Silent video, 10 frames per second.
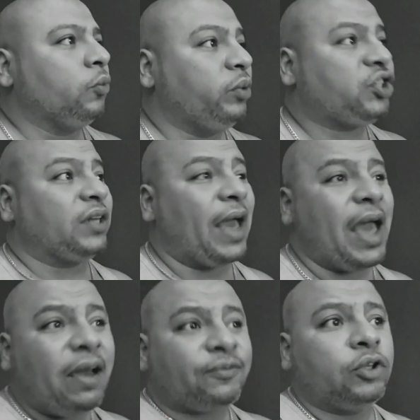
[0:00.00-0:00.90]
we should
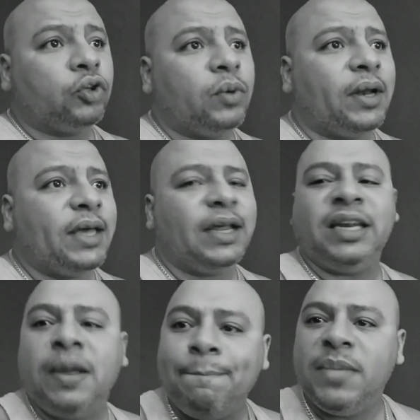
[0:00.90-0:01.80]
have to do it later
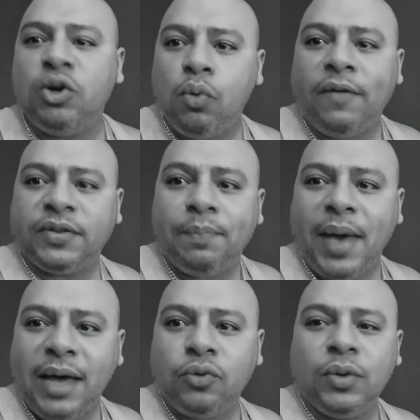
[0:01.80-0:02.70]
in the middle of the
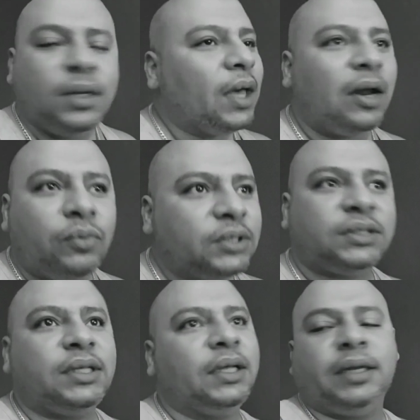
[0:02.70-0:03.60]
battle? I don't
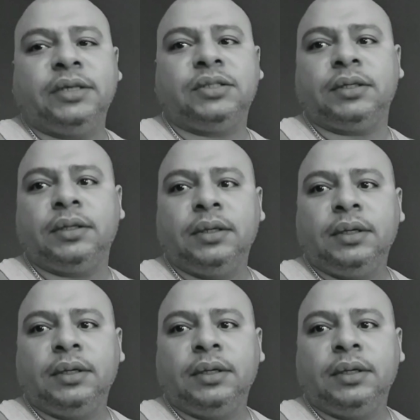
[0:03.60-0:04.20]
understand that shit.